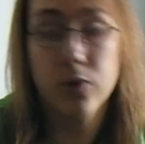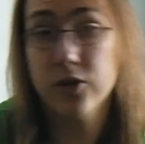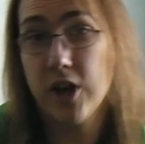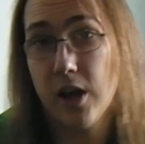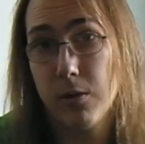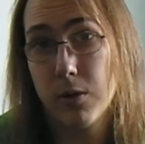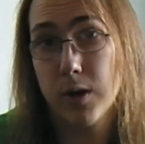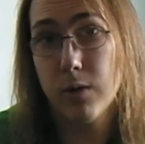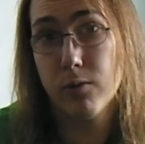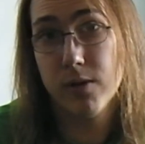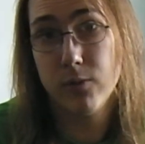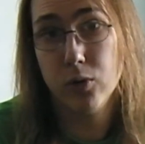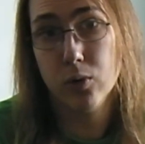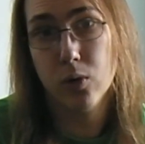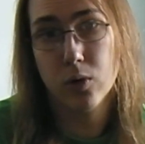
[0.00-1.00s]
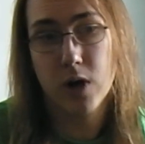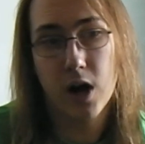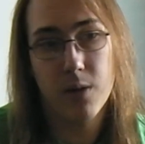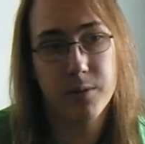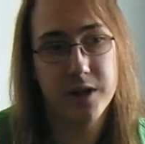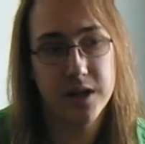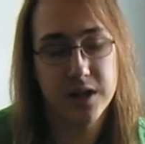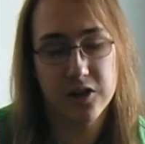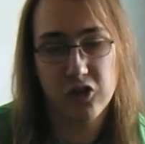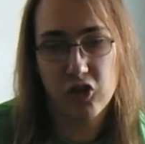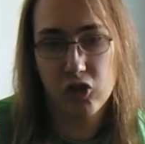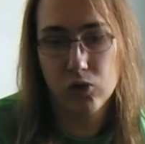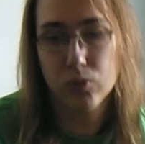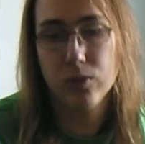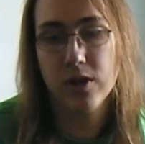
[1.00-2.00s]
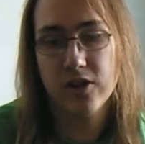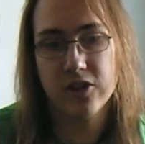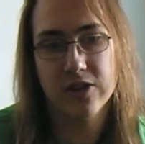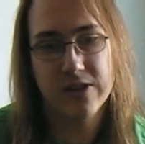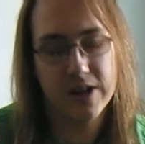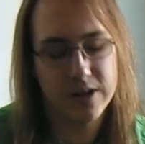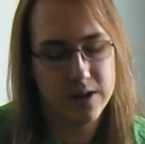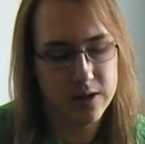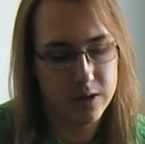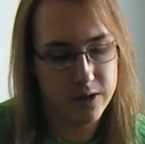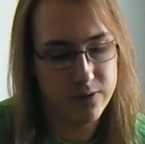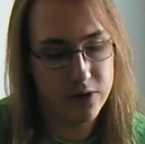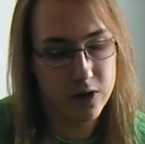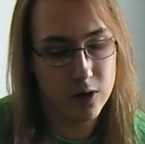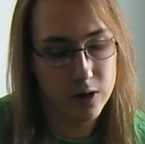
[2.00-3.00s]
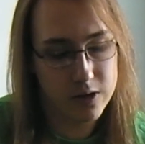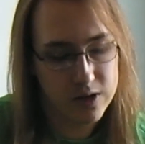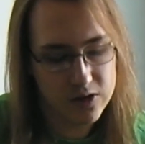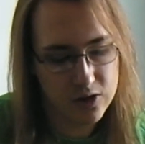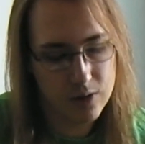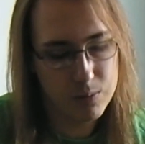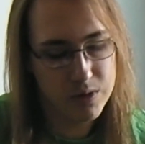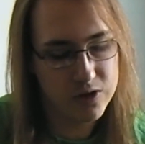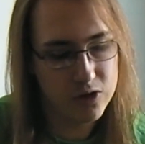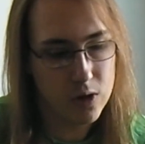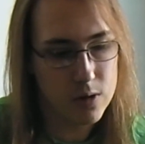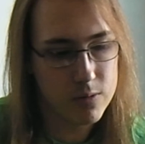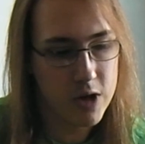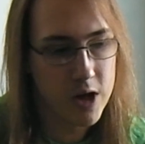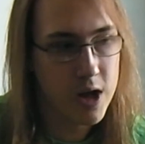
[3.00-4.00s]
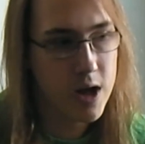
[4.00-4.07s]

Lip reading: I will review Okamiden as soon as the technical difficulties have been solved,